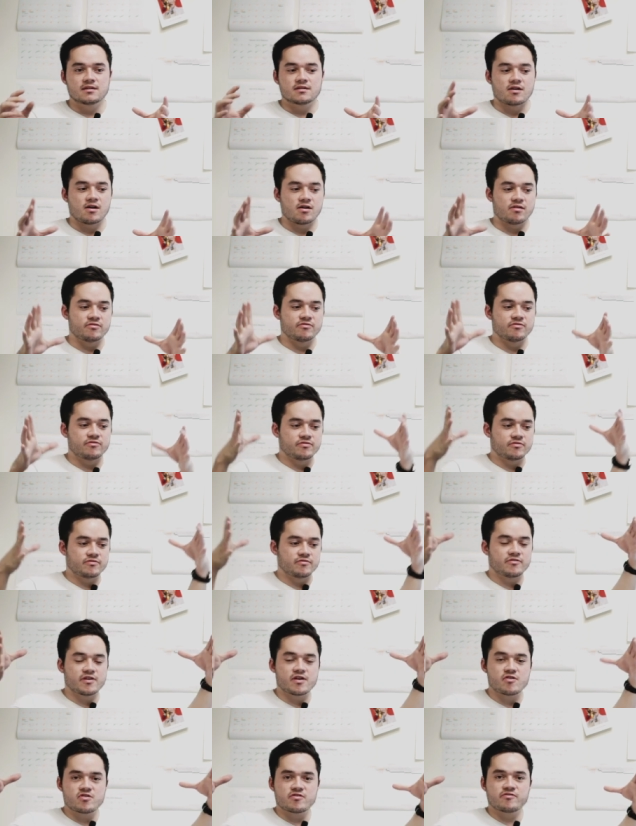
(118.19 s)
of
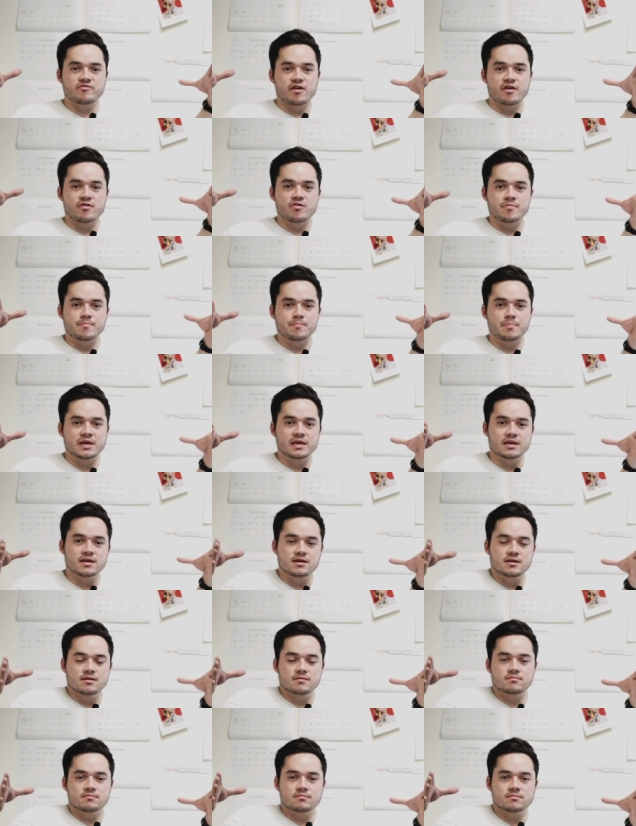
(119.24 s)
very, very big
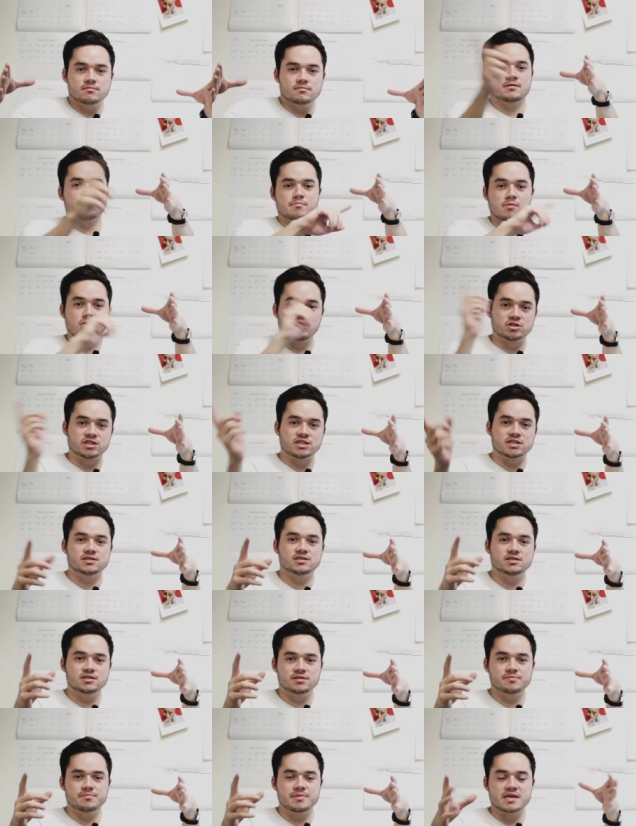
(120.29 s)

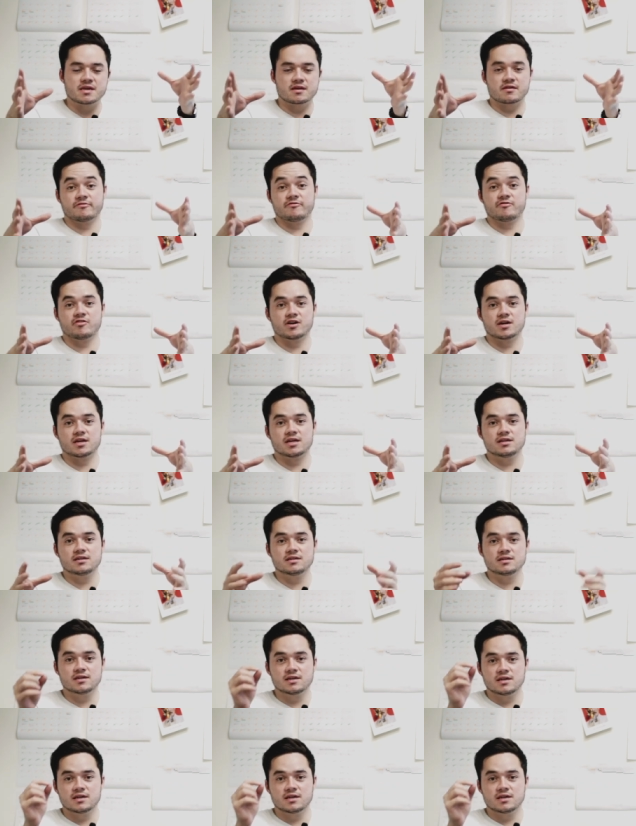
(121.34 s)
motions being converted